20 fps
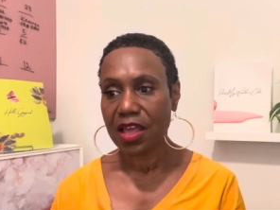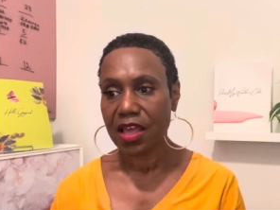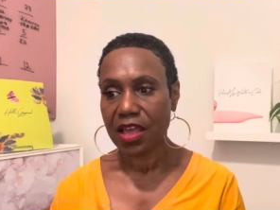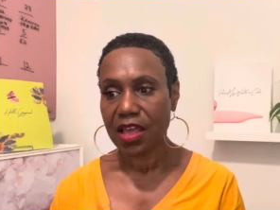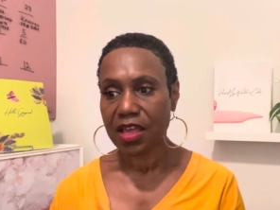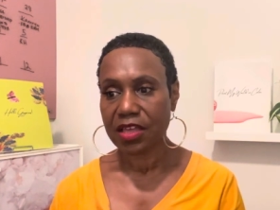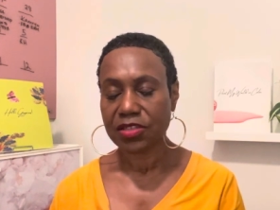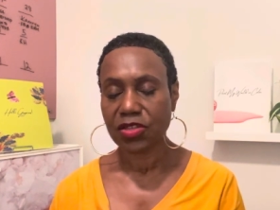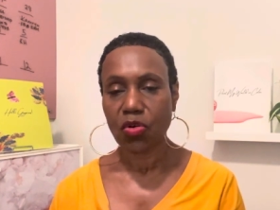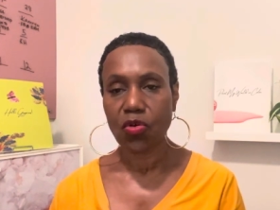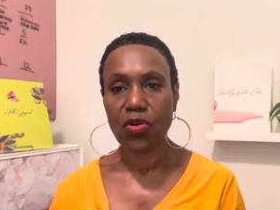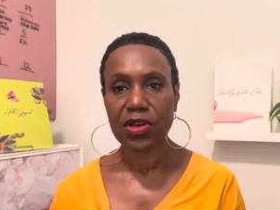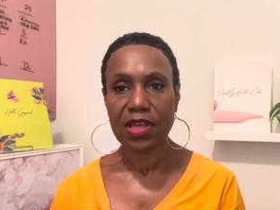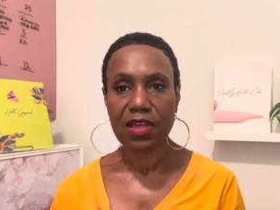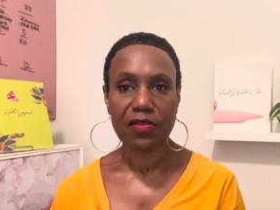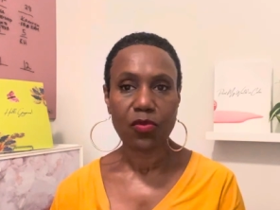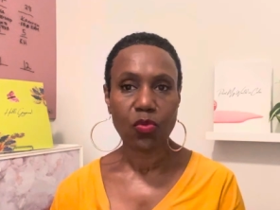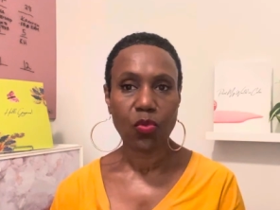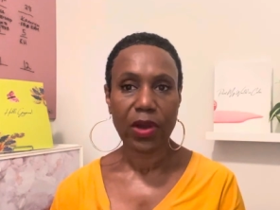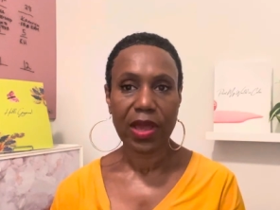is on
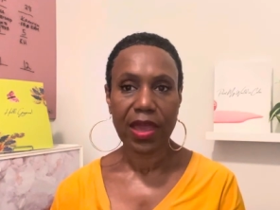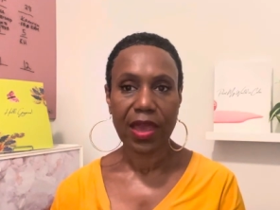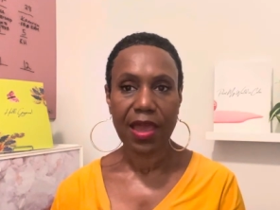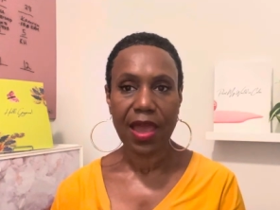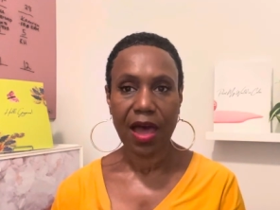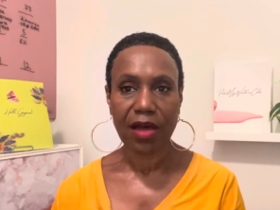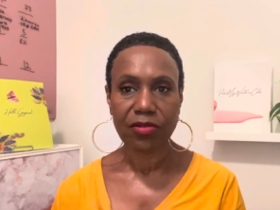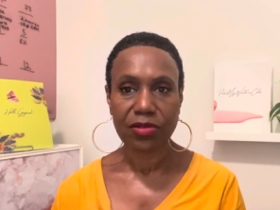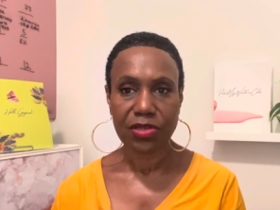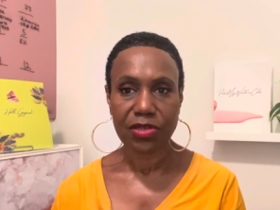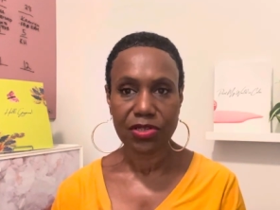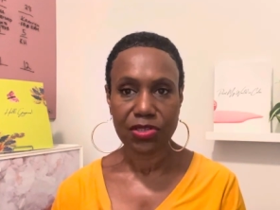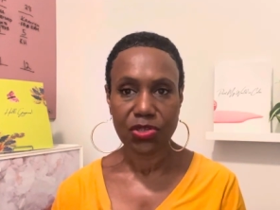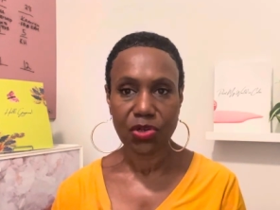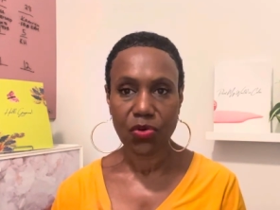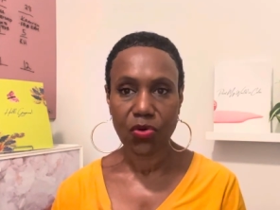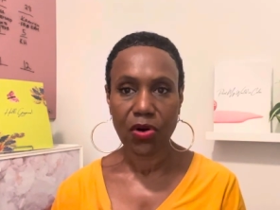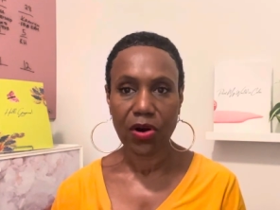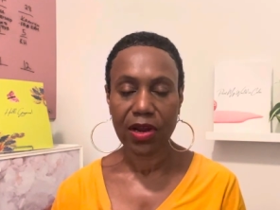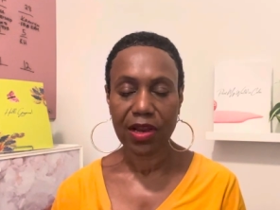his way out the
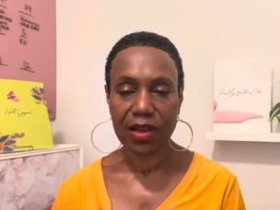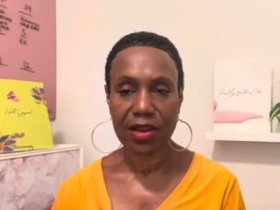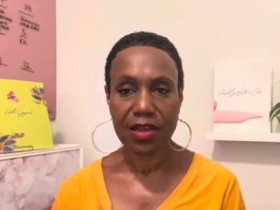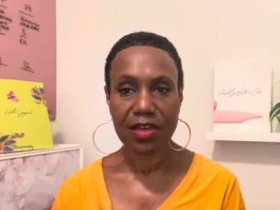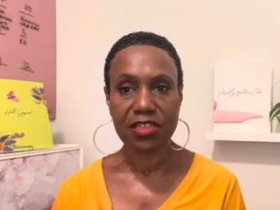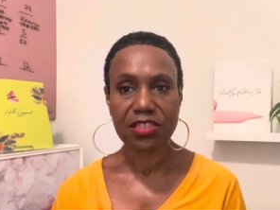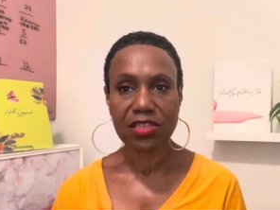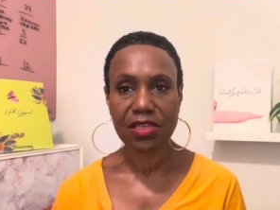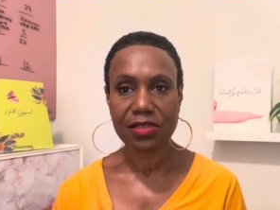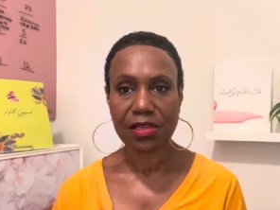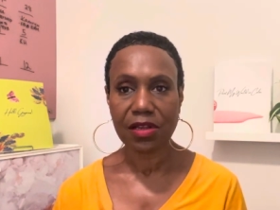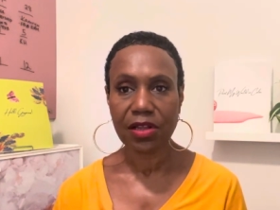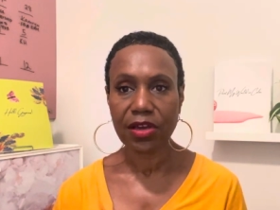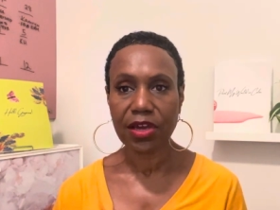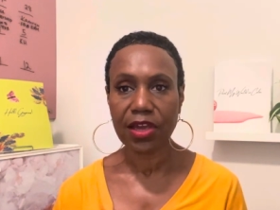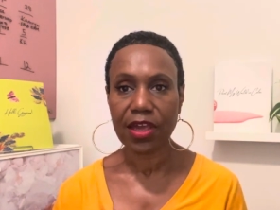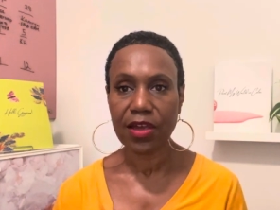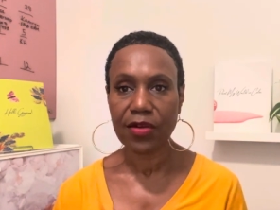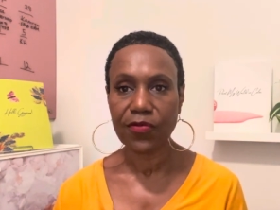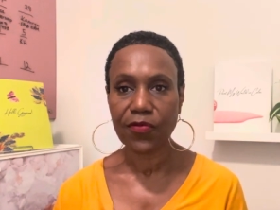door and he's just
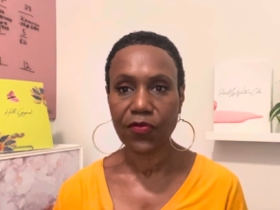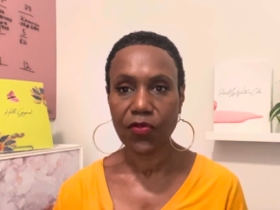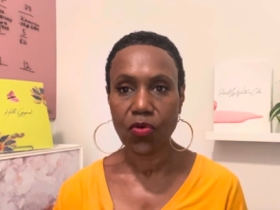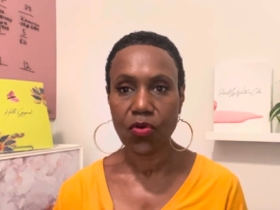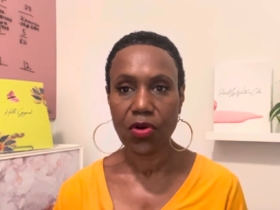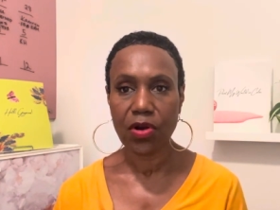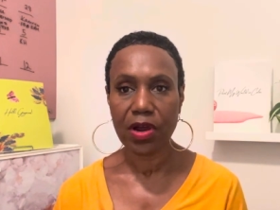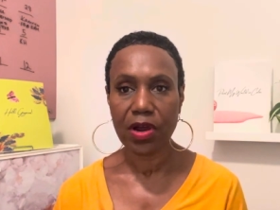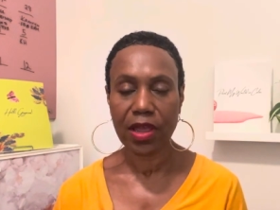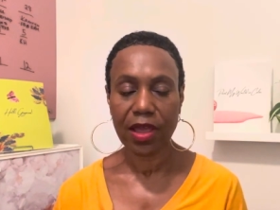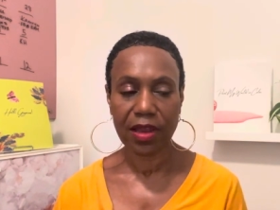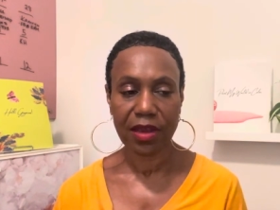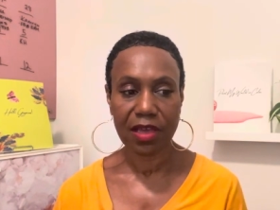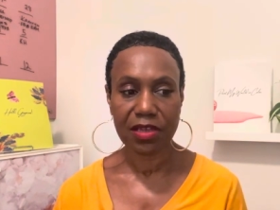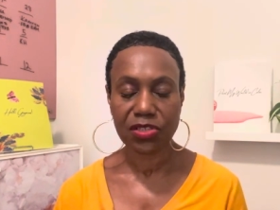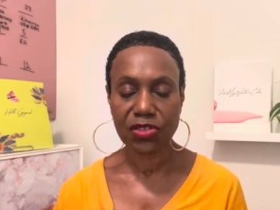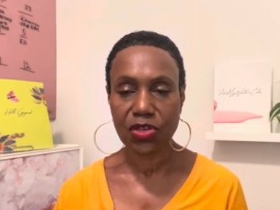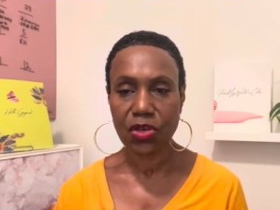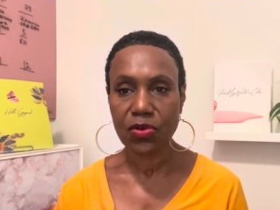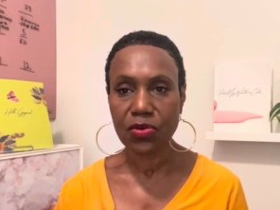looking for an
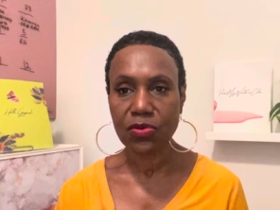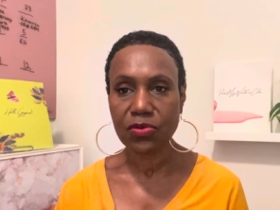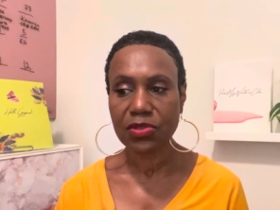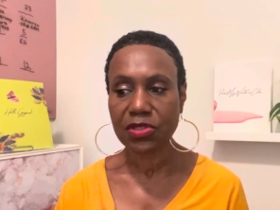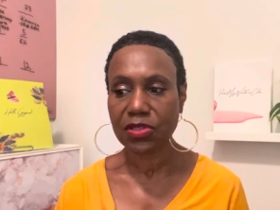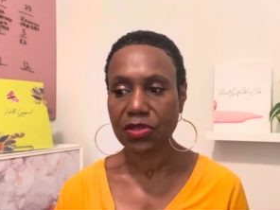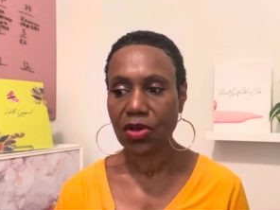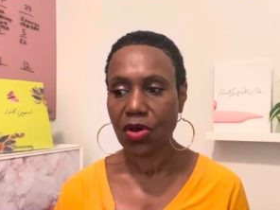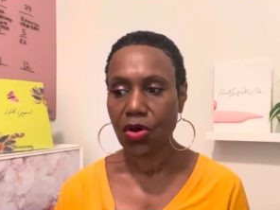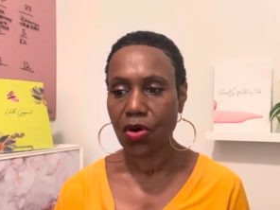excuse